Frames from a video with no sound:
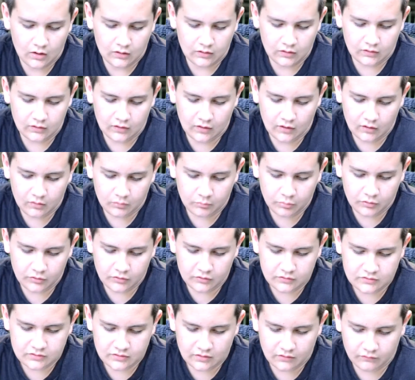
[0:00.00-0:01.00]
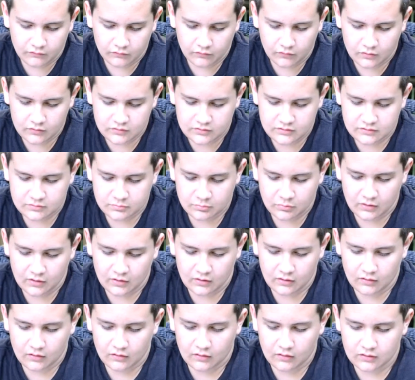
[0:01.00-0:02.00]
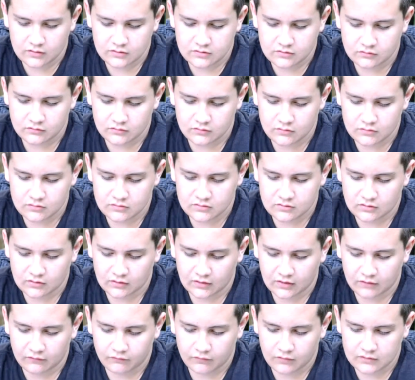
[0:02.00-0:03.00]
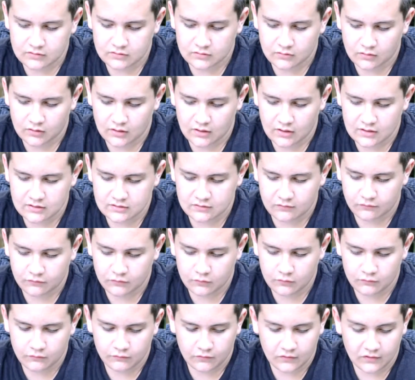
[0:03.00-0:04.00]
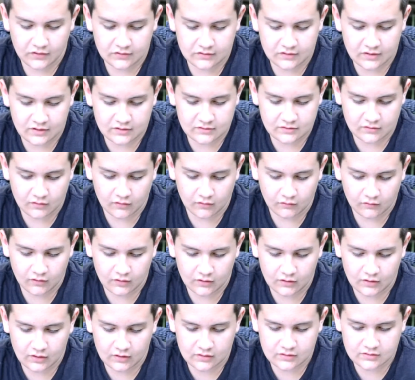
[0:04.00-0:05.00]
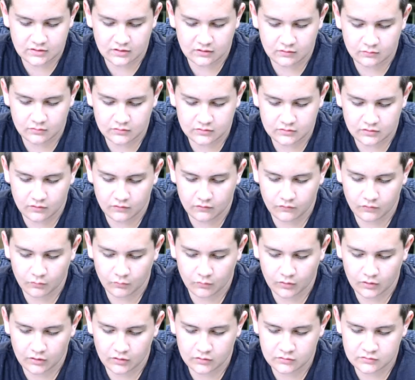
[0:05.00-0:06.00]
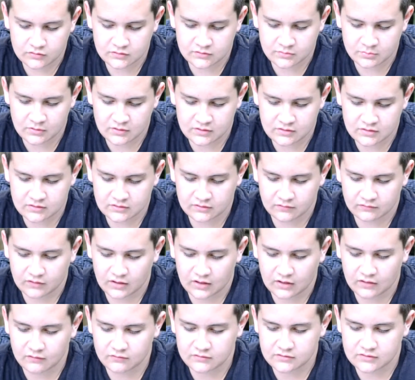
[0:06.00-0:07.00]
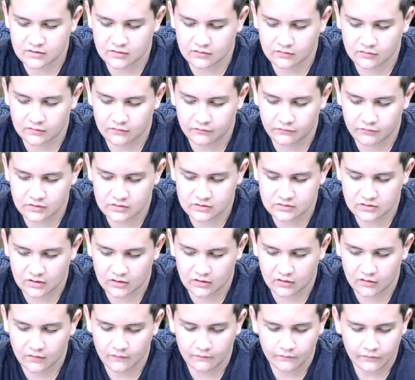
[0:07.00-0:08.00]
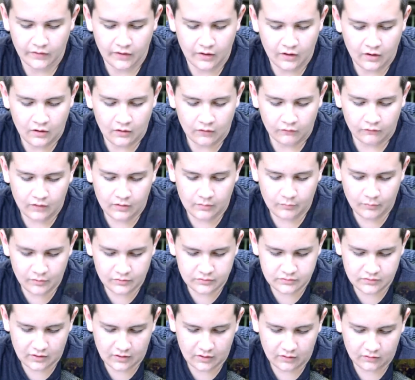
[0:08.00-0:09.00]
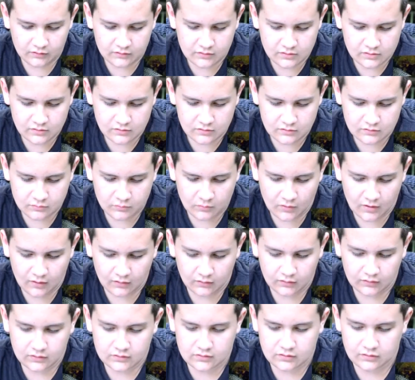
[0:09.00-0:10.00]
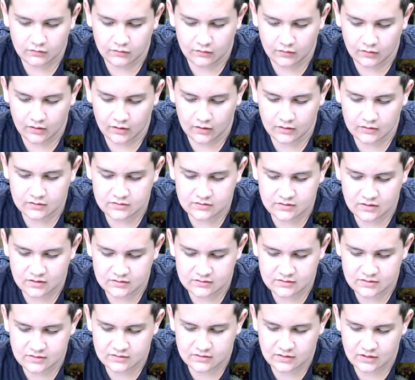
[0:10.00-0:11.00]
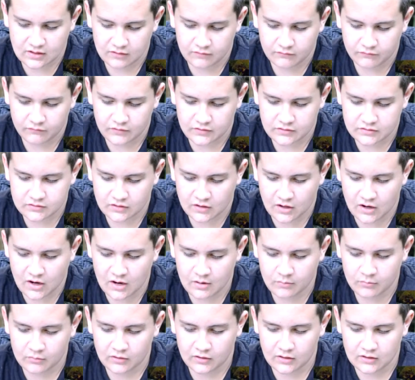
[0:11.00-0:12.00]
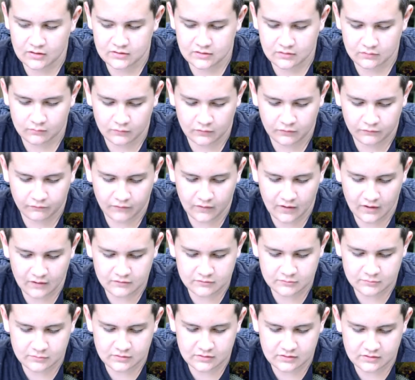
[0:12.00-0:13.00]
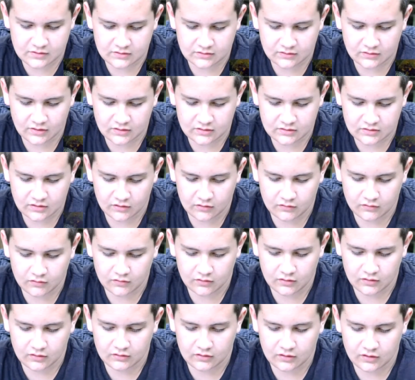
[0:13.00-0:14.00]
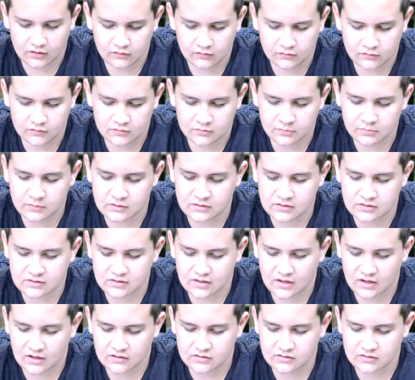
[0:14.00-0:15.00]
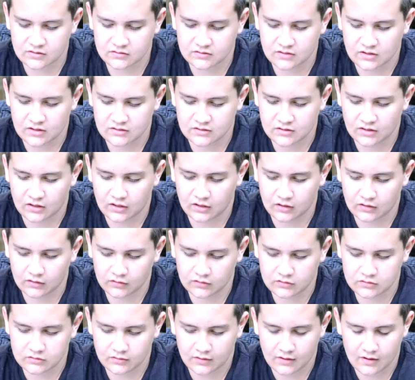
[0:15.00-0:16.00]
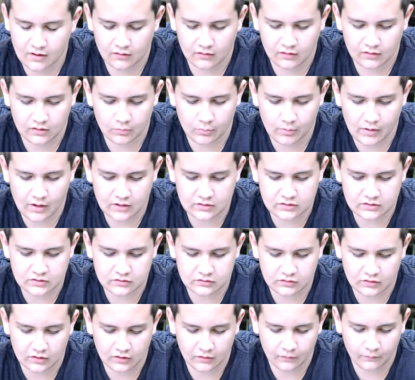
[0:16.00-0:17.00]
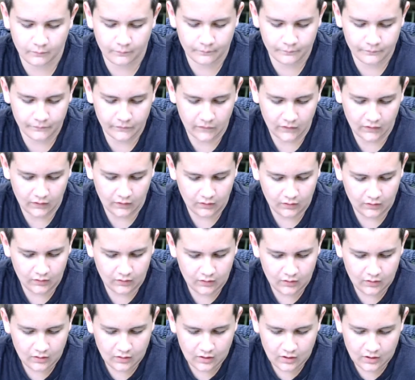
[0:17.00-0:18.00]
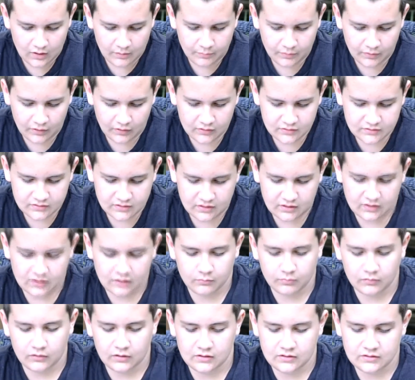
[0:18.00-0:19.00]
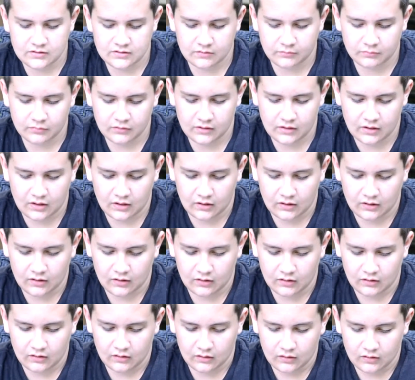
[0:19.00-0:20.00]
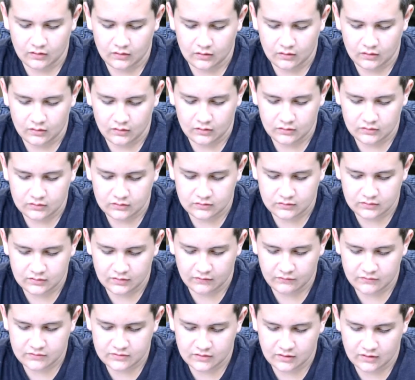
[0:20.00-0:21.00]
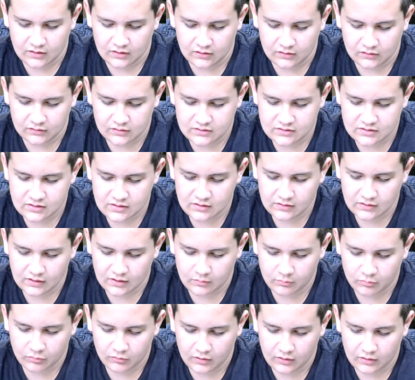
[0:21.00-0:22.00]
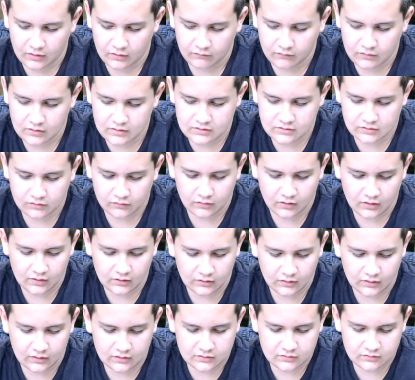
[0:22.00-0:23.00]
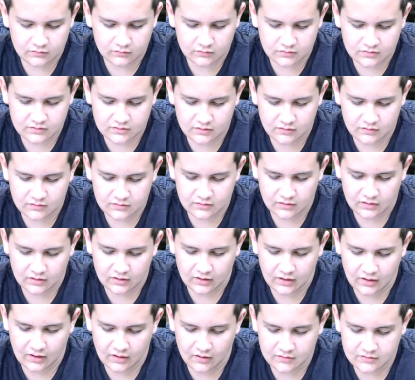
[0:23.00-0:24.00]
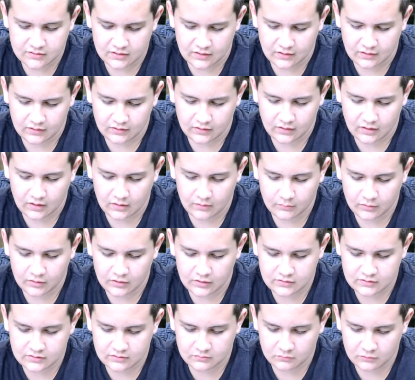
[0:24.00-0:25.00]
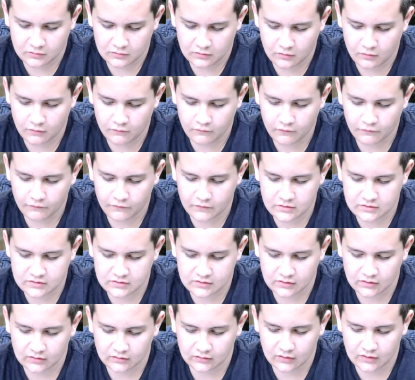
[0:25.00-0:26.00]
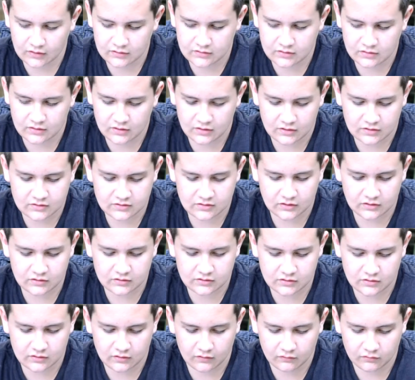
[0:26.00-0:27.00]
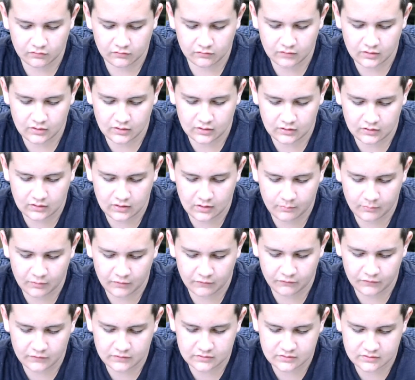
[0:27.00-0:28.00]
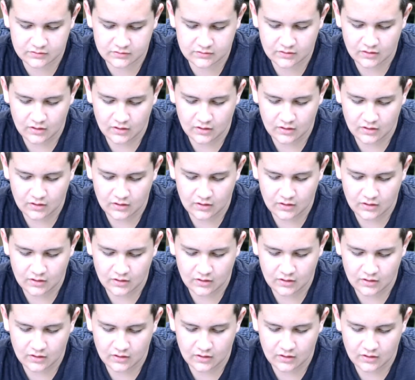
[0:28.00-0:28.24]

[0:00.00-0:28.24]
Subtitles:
The Nile perch, a voracious predator introduced to Lake Victoria as a food fish, has already extinguished over 100 species of native cichlid fish there. Rainbow trout, introduced widely into the United States as game fish, are hybridizing with 5 species lists under the Endangered Species Act, such as the Gila trout and Apache trout. A parasite can be simply devastating. The sea lamprey reached the Great Lakes through a series of canals and, in combination with overfishing, led to the extinction of 3 endemic fishes.